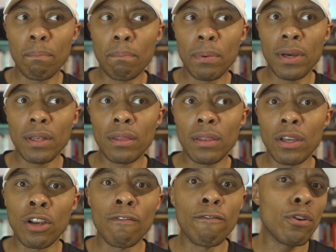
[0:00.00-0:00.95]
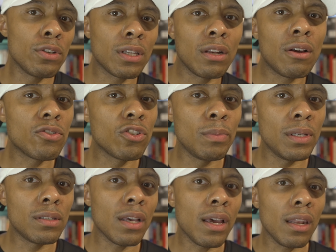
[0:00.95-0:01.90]
but the converse can also be
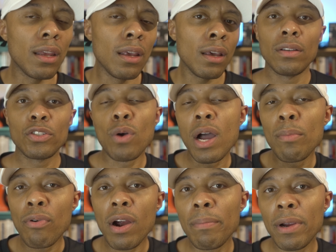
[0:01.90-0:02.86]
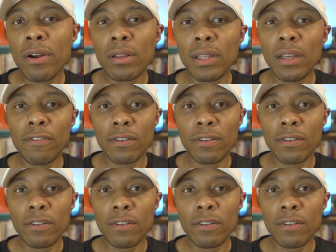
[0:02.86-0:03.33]
said. So I'm primarily a